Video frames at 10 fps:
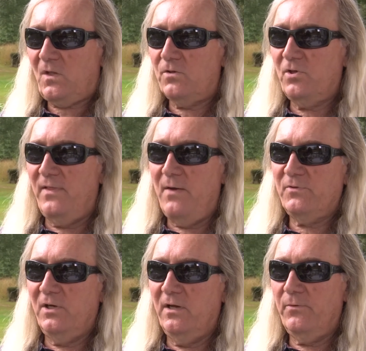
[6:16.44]
So that
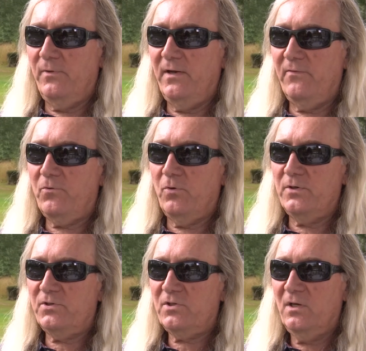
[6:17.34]
was another one. Then of
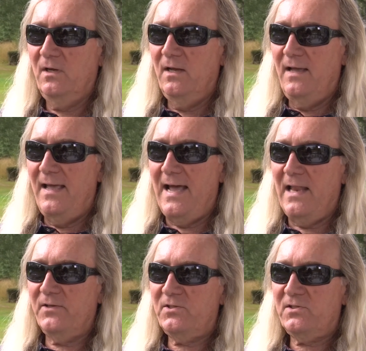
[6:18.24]
course,
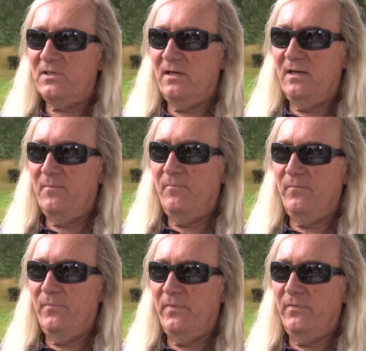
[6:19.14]
Alice,
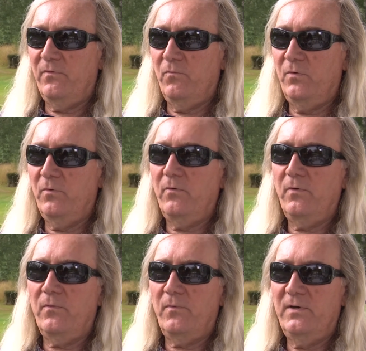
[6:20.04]
when we
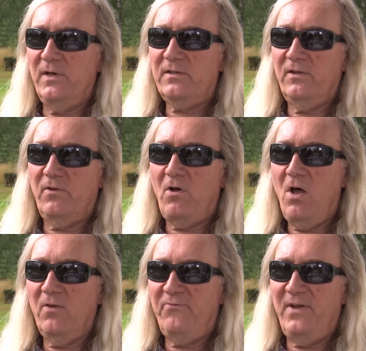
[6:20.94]
were inducted into the
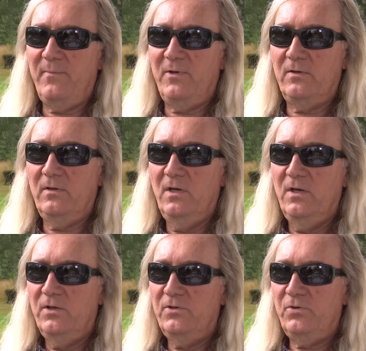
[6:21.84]
Hall of Fame in
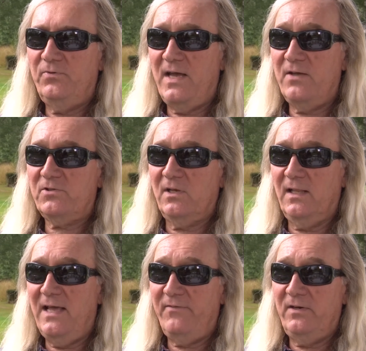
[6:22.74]

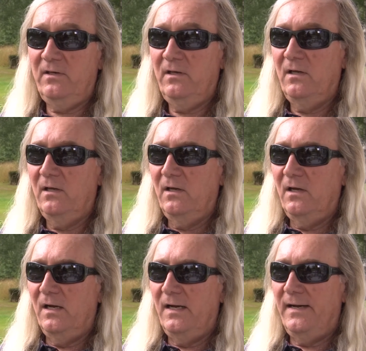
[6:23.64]
2011.
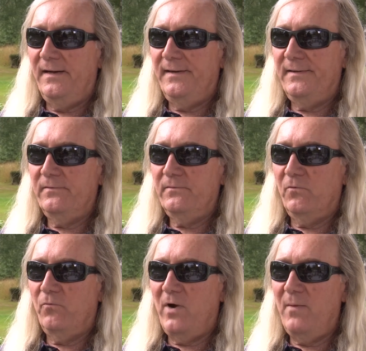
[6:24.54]

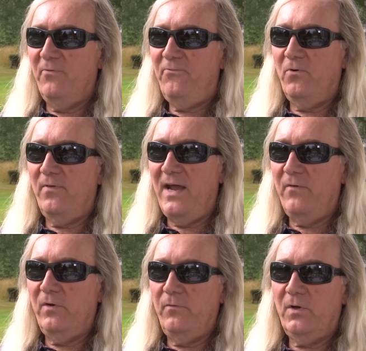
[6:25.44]
Right before
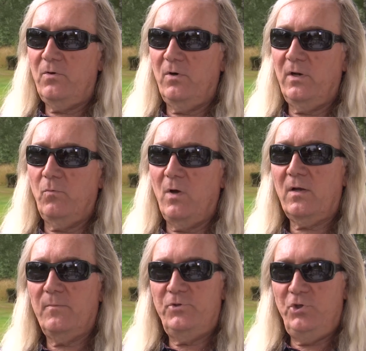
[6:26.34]
that, we recorded
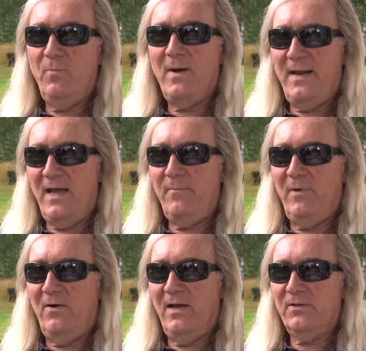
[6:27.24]
Welcome to My
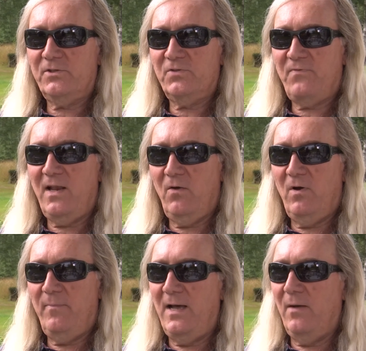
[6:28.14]
Nightmare, Alice's
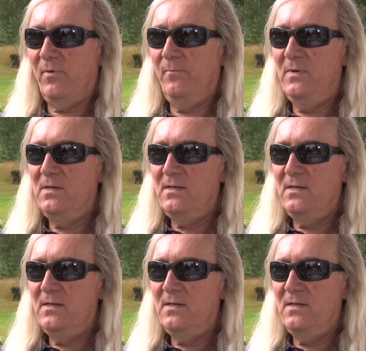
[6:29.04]
follow-up album.